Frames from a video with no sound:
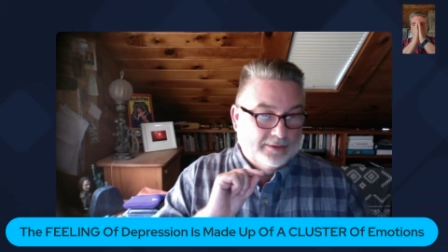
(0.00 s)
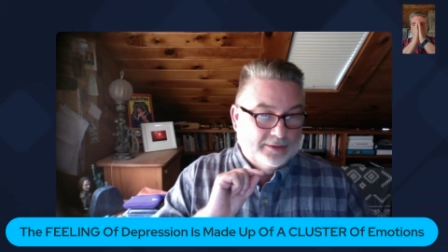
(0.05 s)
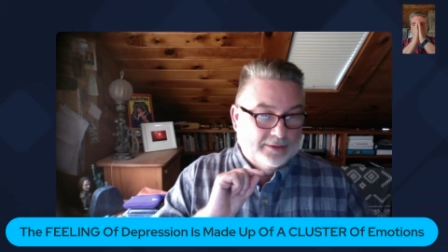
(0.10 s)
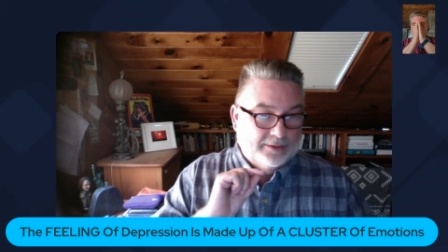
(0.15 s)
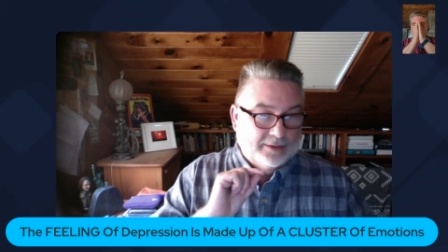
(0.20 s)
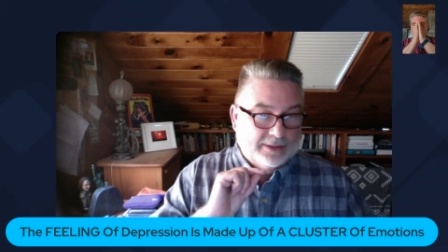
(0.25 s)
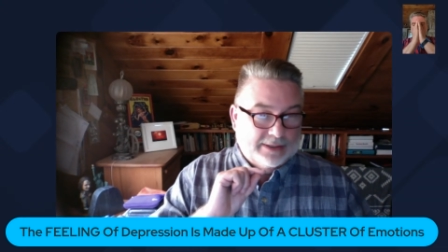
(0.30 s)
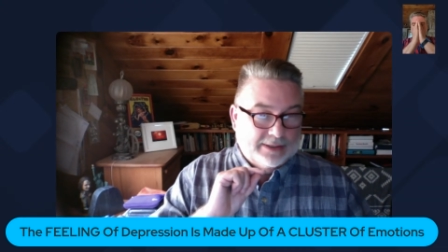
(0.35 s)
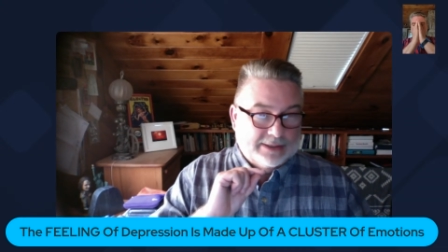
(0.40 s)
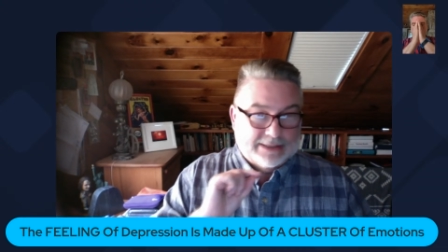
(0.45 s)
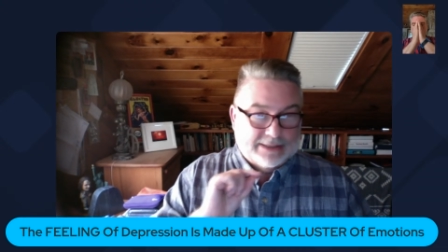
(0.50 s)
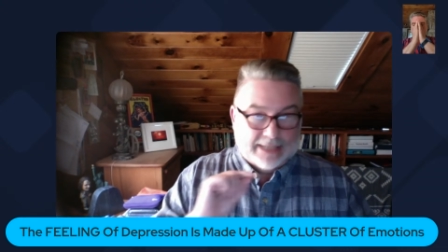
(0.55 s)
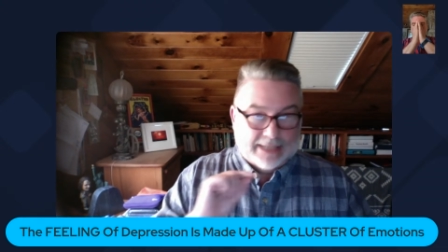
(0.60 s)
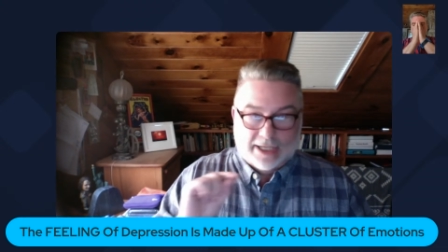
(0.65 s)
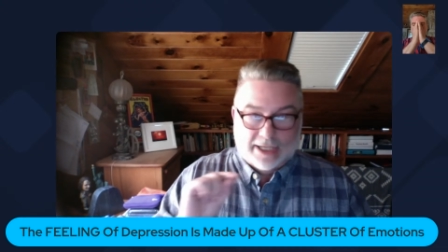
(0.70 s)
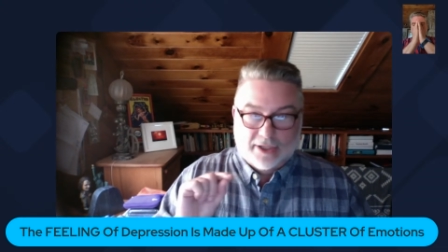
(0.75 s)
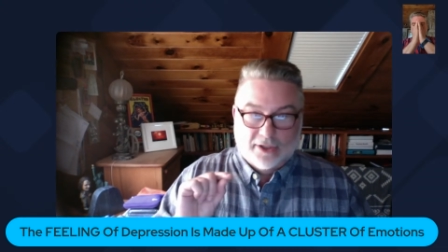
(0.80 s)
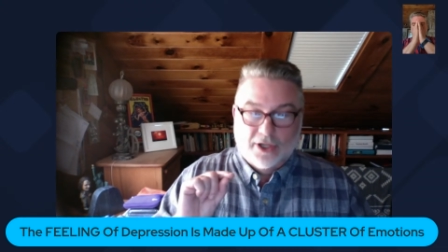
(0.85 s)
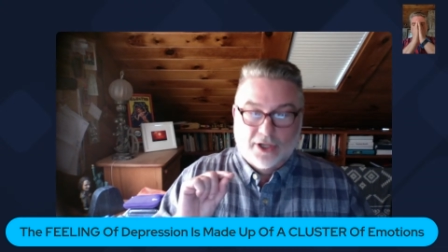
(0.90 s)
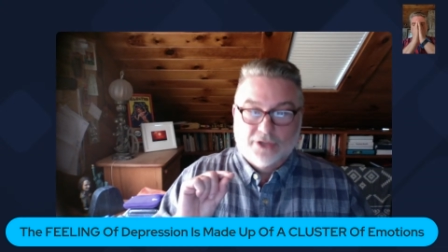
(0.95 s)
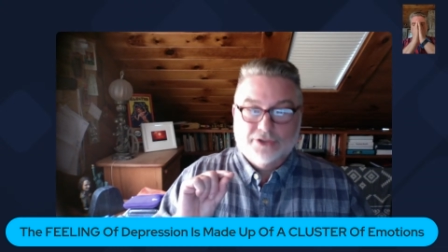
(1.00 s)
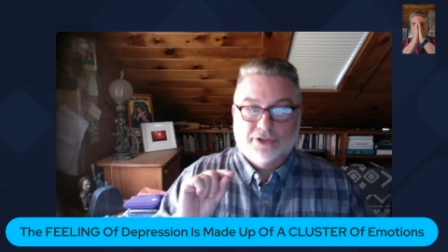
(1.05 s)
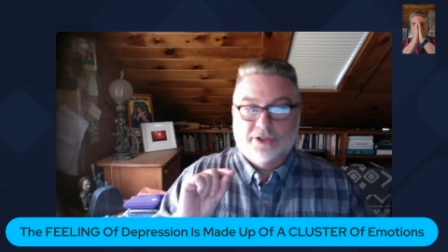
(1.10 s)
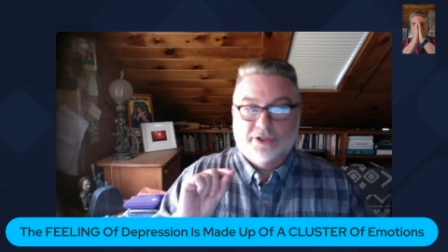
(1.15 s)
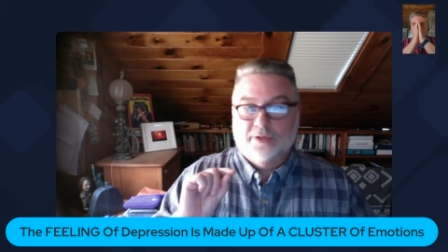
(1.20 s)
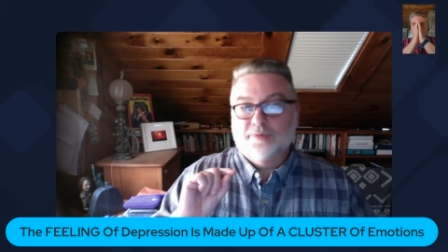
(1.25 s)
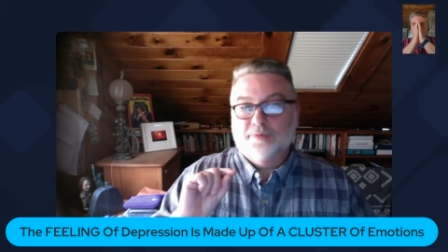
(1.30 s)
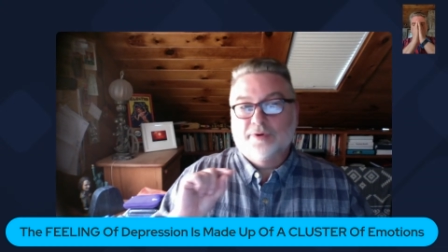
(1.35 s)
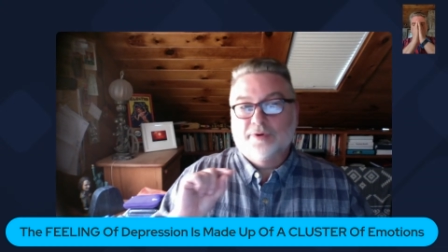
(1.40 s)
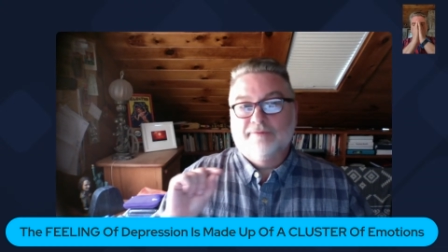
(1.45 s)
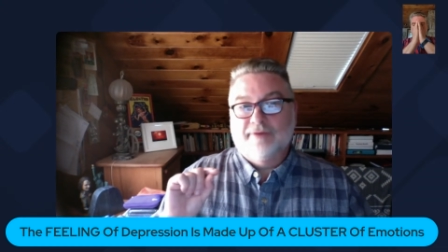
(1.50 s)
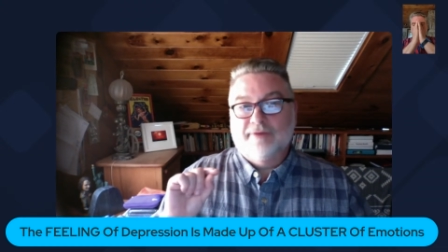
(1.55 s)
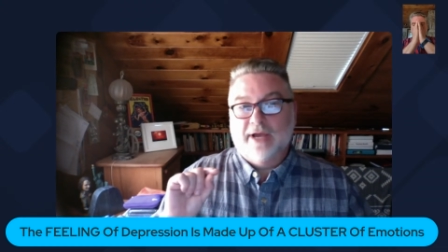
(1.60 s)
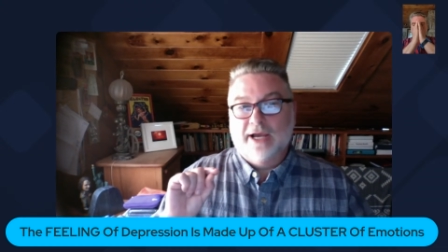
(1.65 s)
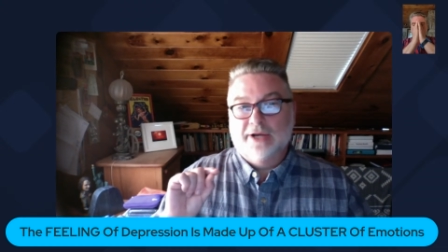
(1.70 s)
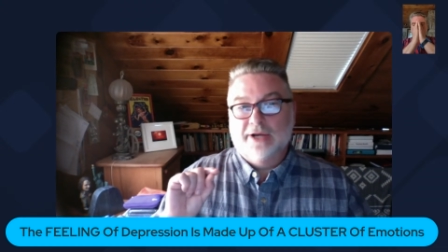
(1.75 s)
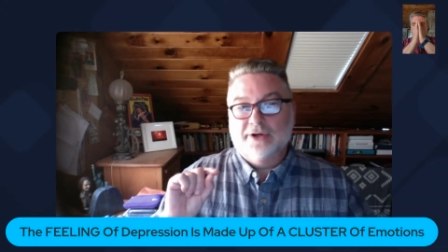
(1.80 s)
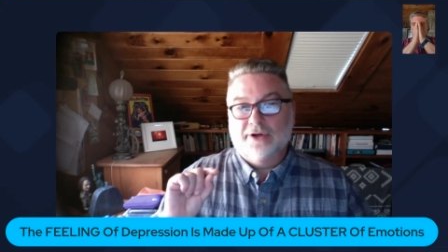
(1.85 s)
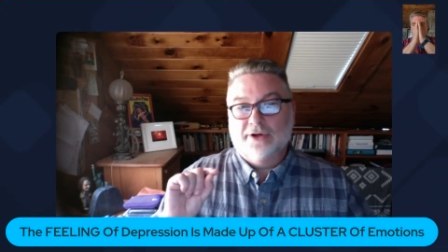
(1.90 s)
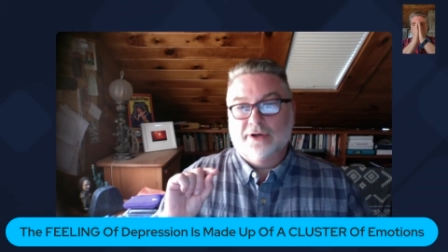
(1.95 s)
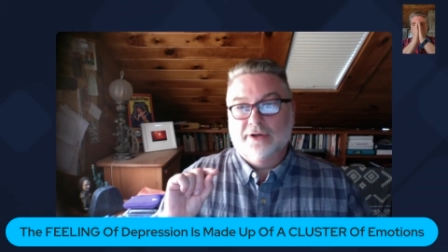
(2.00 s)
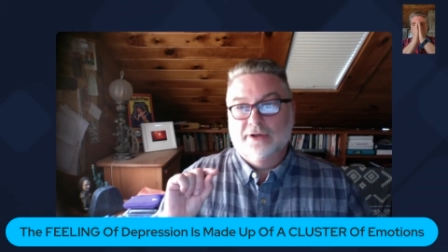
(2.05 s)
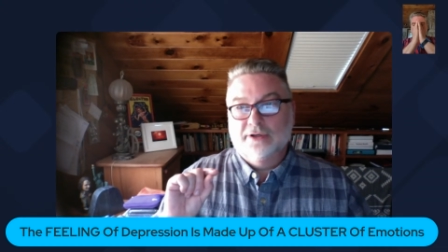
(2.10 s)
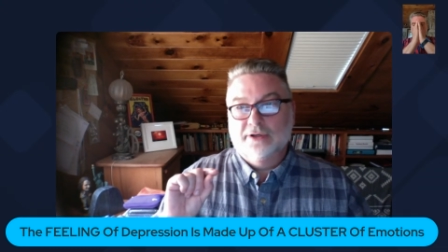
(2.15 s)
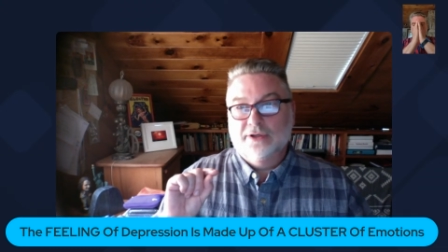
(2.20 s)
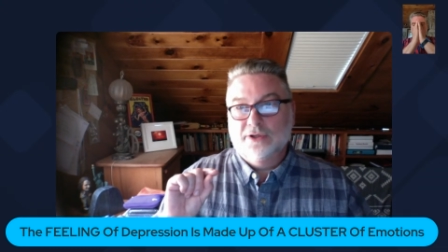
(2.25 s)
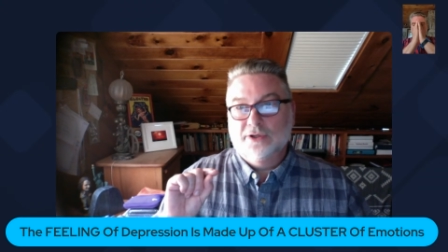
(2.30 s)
psychological provider